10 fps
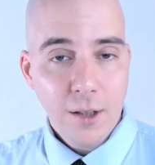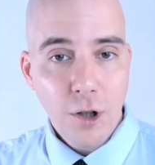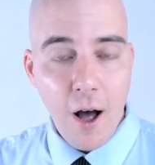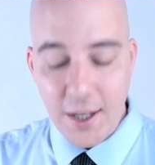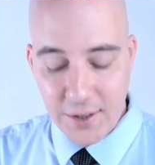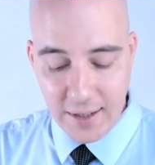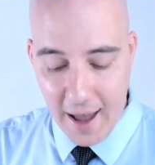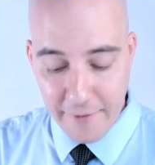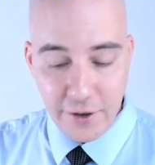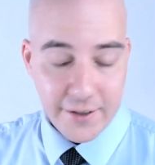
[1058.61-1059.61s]
lost
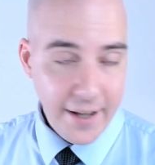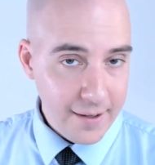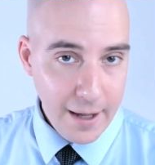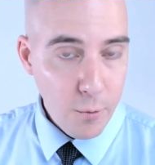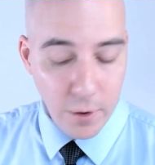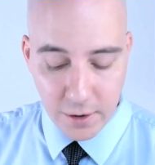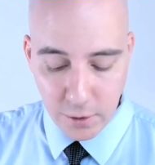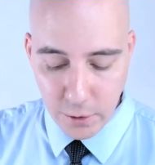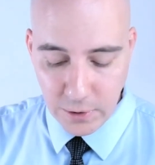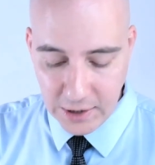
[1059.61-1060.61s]
after saying they
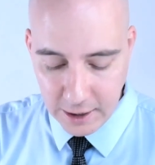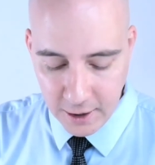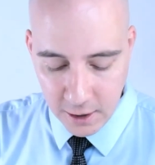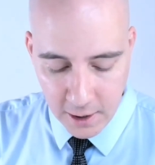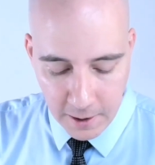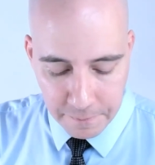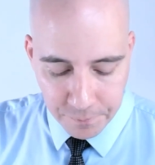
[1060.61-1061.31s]
wouldn't lose it.